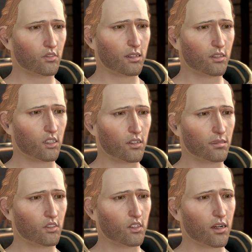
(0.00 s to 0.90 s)
We were going
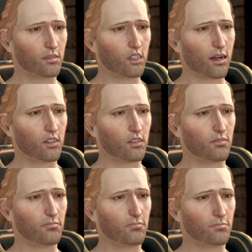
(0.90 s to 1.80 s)
to work together,
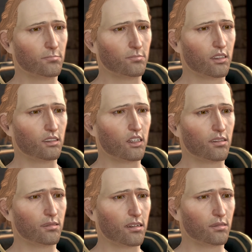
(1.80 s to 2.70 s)
bring
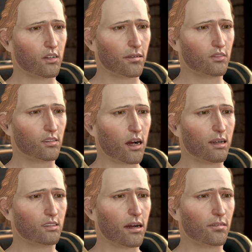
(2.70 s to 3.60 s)
justice to every
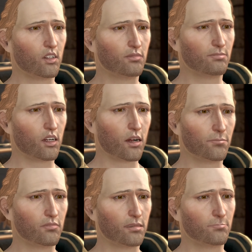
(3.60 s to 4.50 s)
child ever ripped away
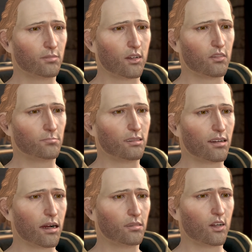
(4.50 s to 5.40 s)
from his mother to be
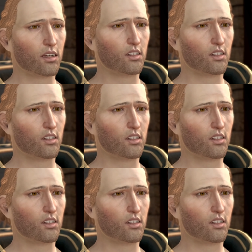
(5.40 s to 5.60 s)
sent to the